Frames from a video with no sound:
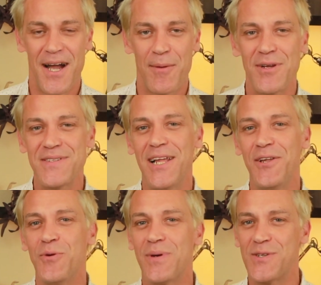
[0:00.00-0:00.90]
I'm not
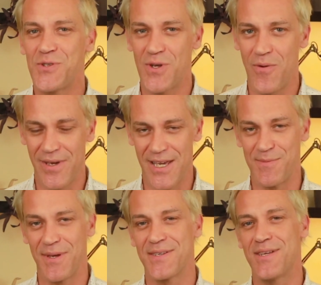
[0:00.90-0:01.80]
telling you what the song is
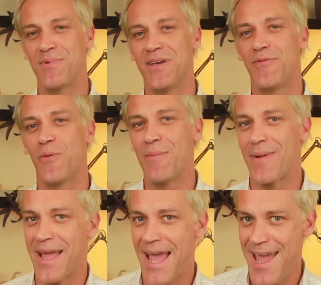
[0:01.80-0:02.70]
because that would give away
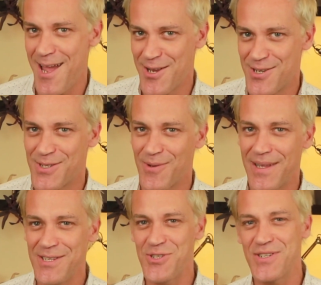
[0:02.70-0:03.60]
my age, so
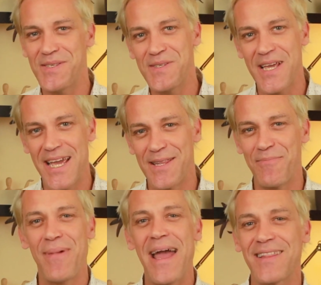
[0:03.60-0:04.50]
let's just say
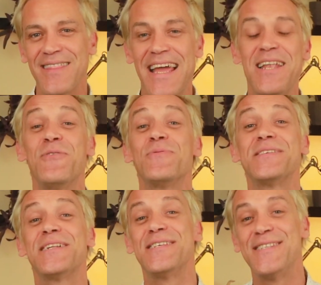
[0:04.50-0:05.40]
that back then it
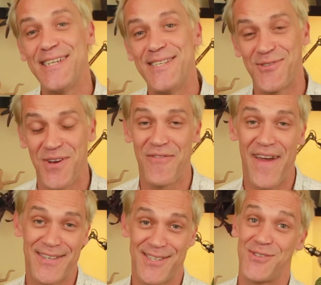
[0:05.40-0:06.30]
wasn't as easy to have
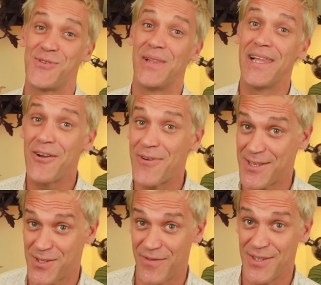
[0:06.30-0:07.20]
access to
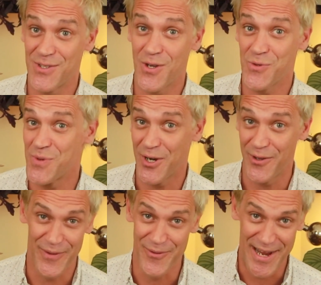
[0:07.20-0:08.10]
lyrics of the songs we heard
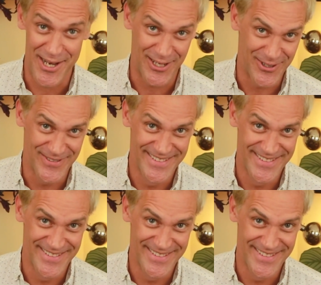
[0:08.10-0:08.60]
on the radio.